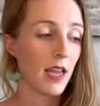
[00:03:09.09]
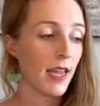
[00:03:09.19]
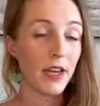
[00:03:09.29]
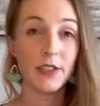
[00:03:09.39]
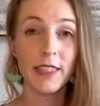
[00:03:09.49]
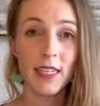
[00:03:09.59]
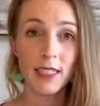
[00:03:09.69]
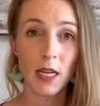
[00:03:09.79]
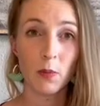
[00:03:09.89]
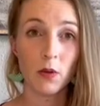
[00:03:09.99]
Here's an
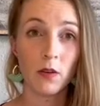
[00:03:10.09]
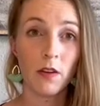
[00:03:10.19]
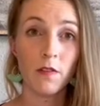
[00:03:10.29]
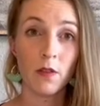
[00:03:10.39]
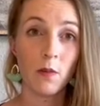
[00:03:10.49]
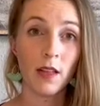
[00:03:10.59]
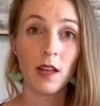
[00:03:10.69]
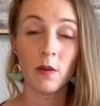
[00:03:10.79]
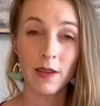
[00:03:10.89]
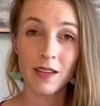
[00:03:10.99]
example of the one
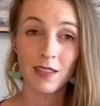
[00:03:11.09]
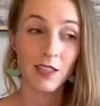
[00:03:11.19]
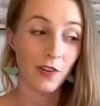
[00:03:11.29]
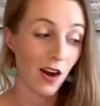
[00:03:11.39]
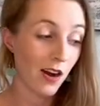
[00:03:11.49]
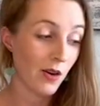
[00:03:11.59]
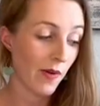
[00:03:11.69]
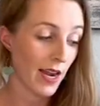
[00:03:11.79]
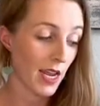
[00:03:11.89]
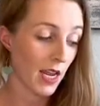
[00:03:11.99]
that we used for our
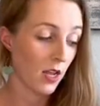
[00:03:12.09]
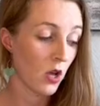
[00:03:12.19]
wedding.